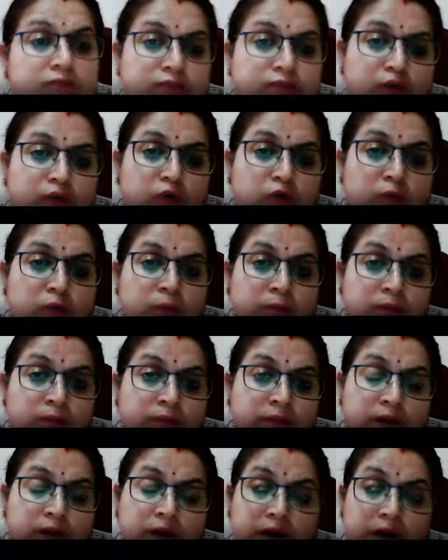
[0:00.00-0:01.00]
fume,
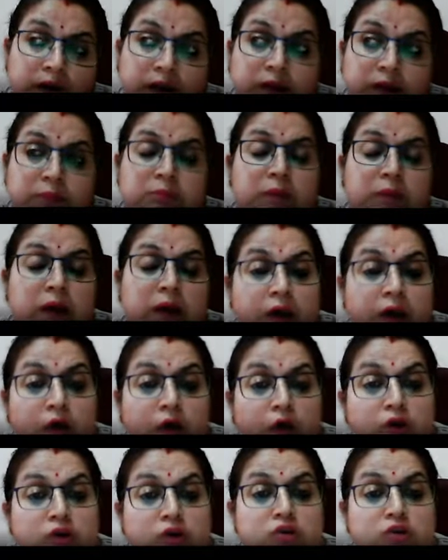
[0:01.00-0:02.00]
it may
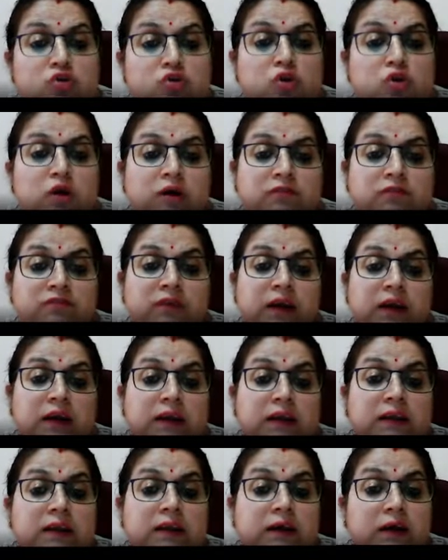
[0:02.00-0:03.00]
also
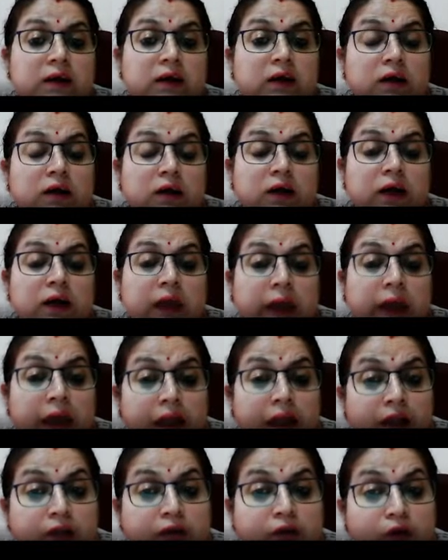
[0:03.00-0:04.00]
affect the
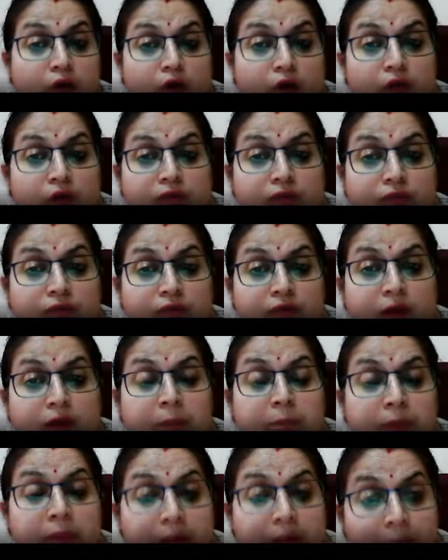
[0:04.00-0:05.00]
health of the
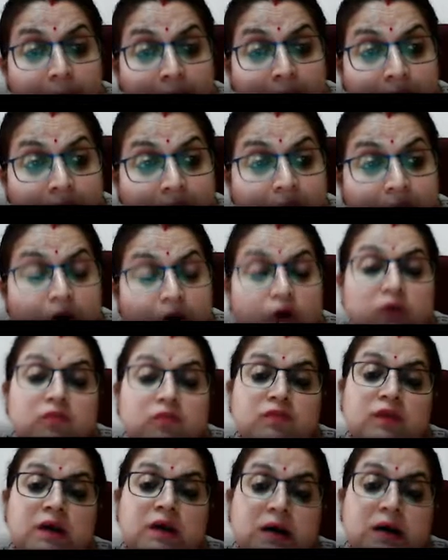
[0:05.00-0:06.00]
people,
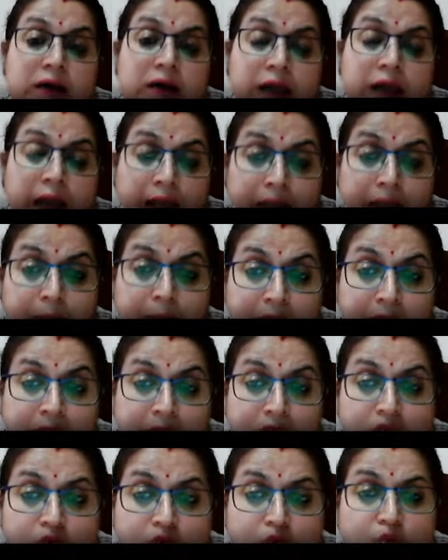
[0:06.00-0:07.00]
of the
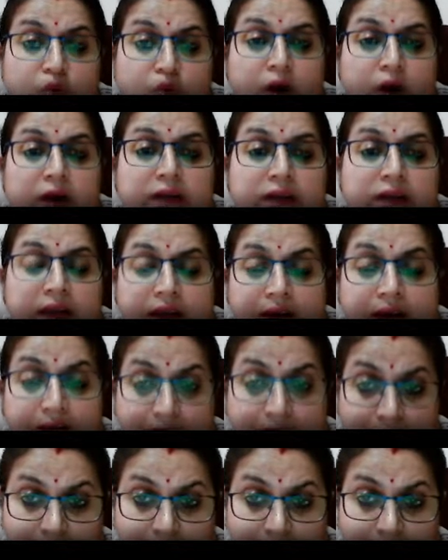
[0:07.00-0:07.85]
animals who are there.